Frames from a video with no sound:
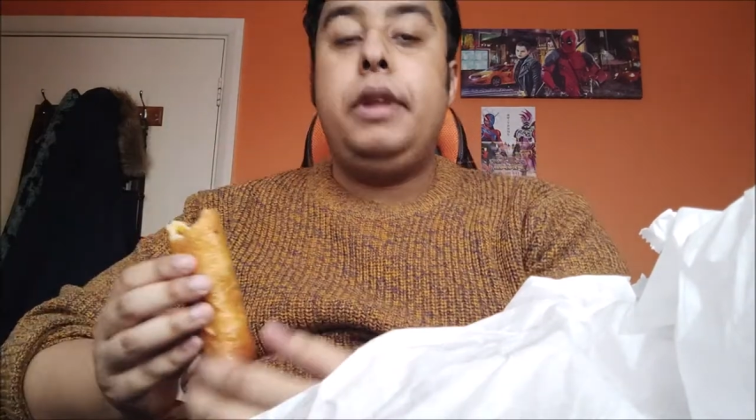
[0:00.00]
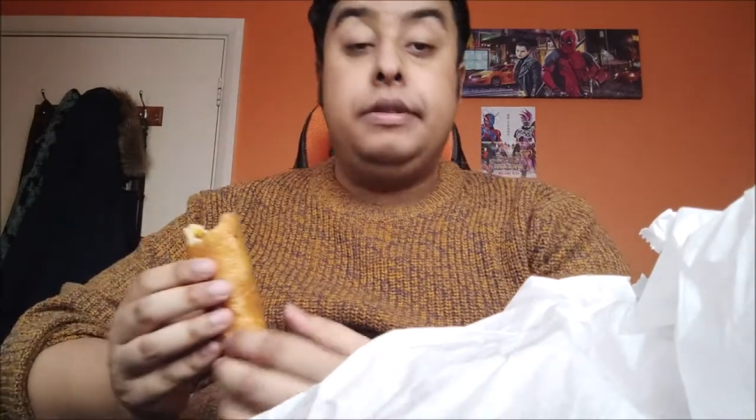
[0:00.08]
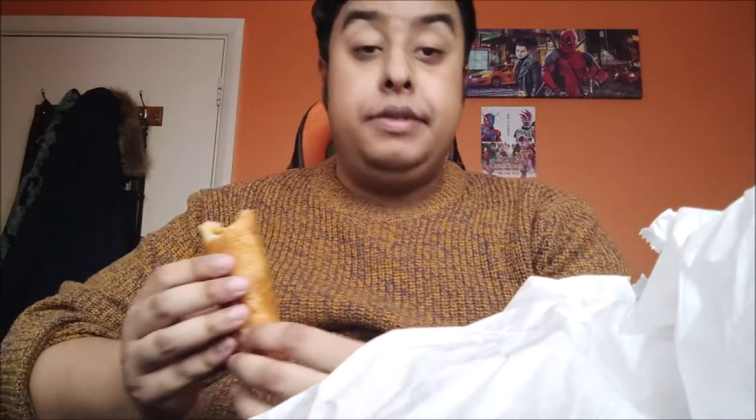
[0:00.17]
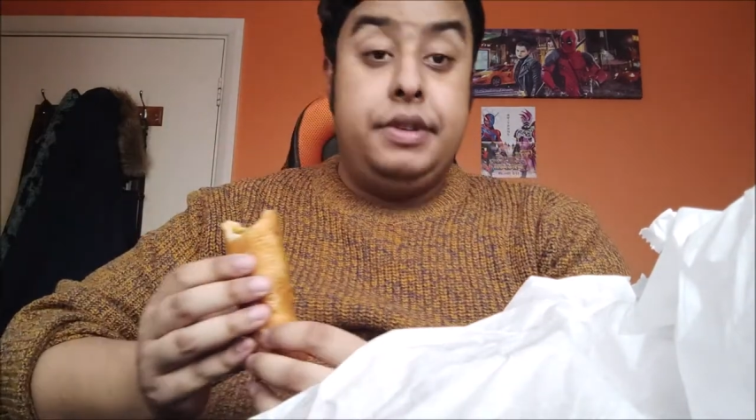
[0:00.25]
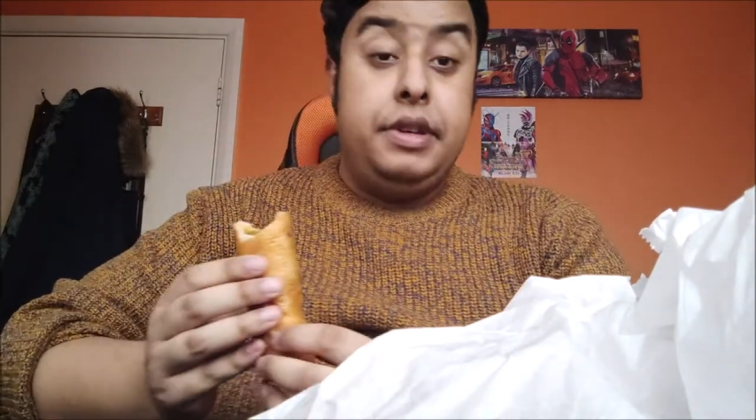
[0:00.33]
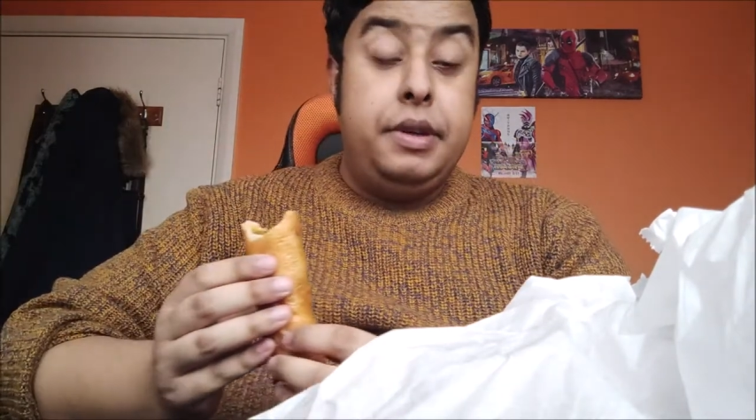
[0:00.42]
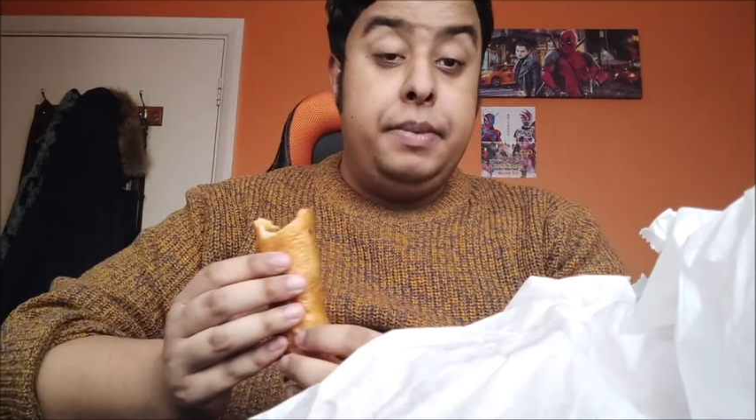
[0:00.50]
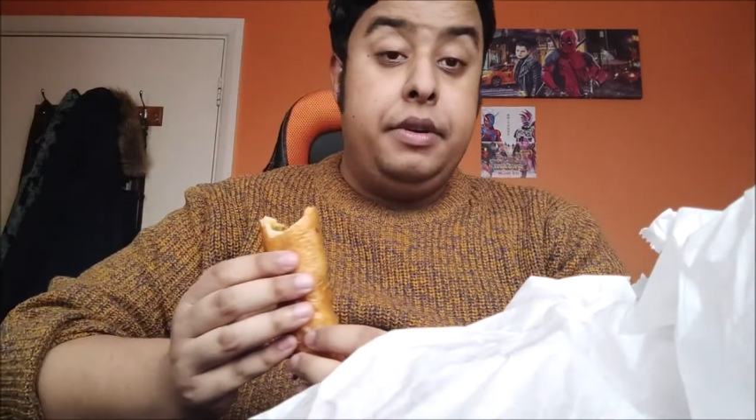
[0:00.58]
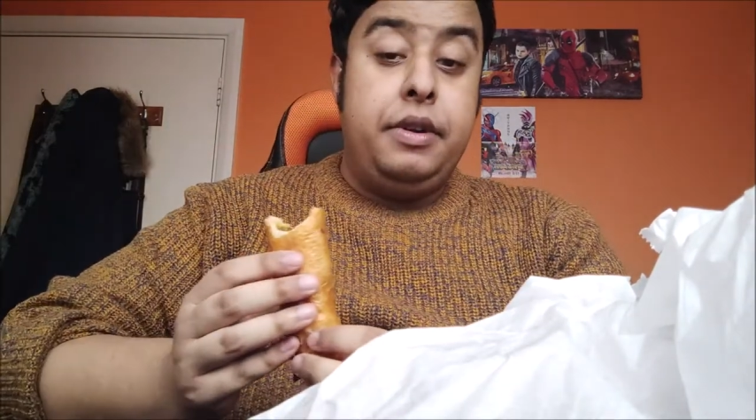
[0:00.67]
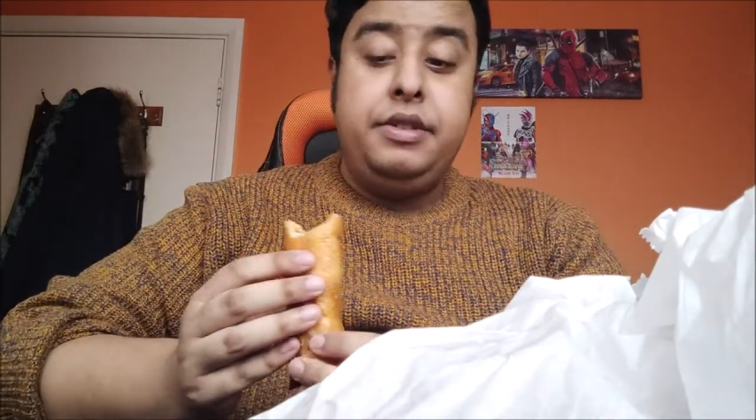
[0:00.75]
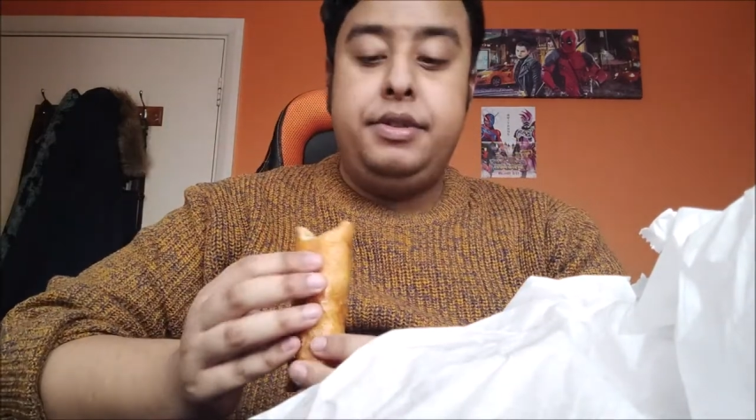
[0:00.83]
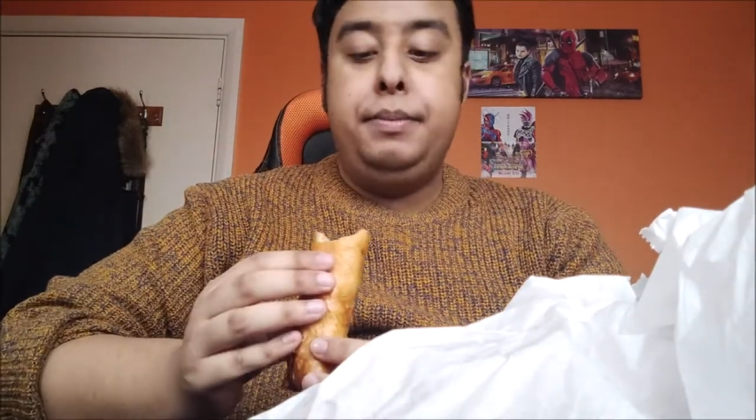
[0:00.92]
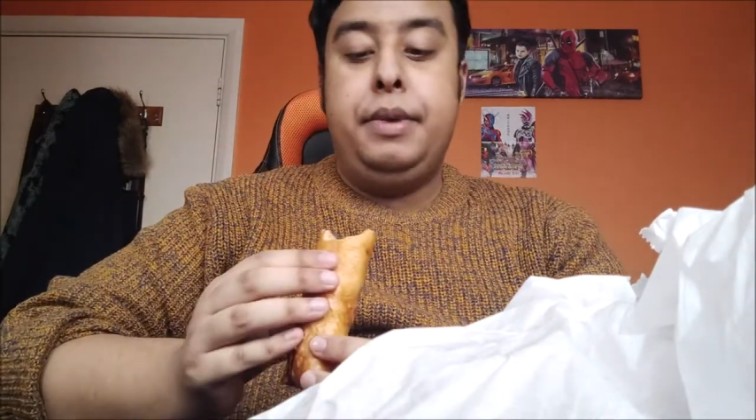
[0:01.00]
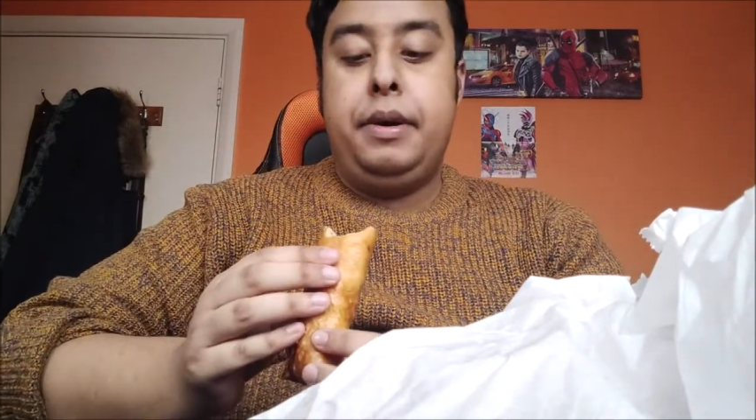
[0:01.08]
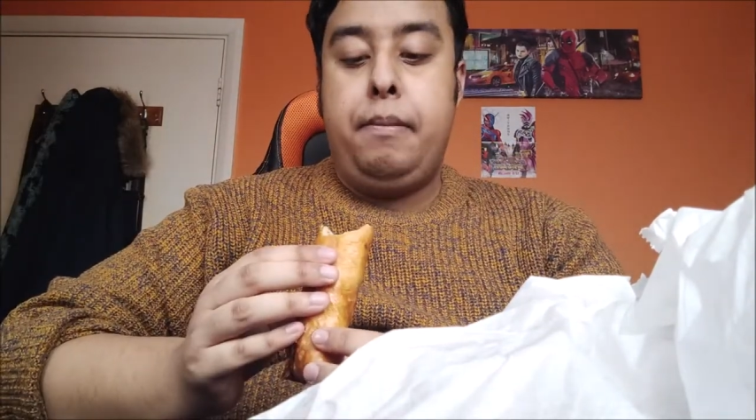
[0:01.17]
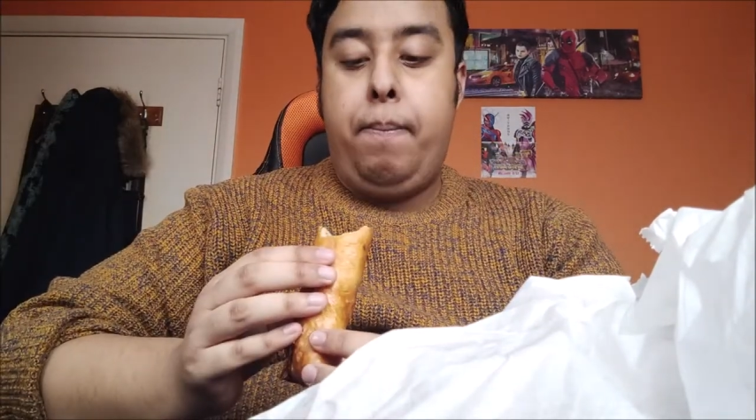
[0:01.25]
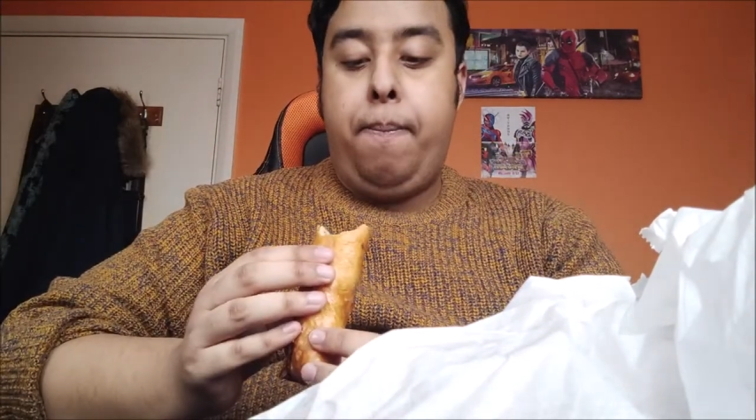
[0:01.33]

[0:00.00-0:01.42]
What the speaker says: It's still a bit greasy, but